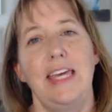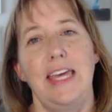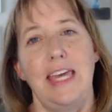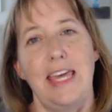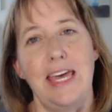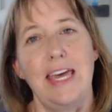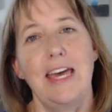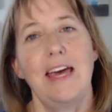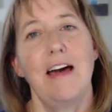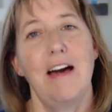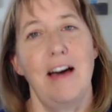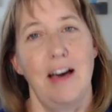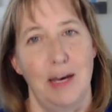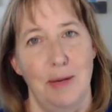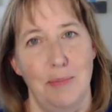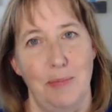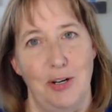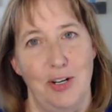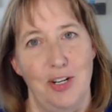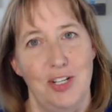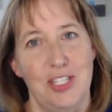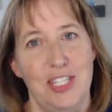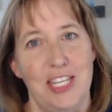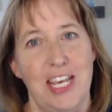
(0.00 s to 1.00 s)

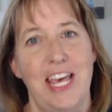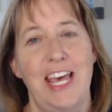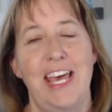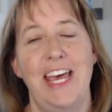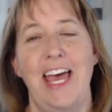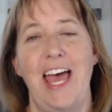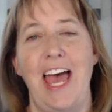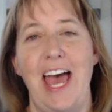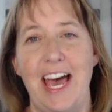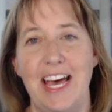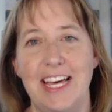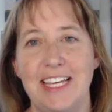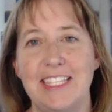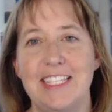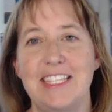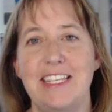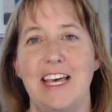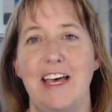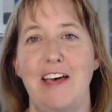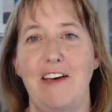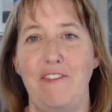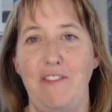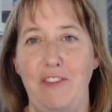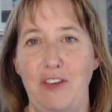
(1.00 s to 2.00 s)
E-commerce
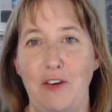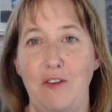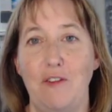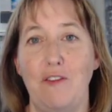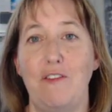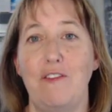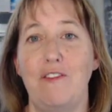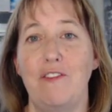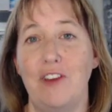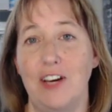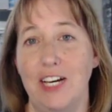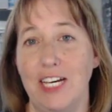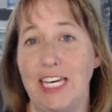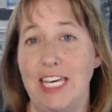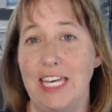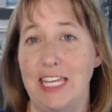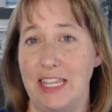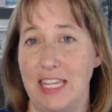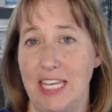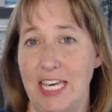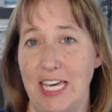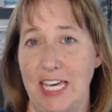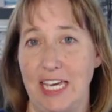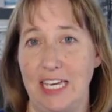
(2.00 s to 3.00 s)
has a few funky
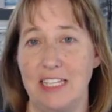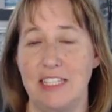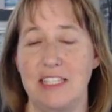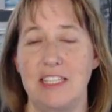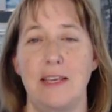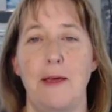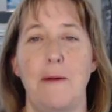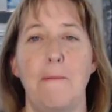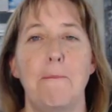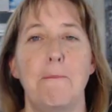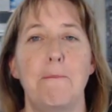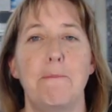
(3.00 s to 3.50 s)
things.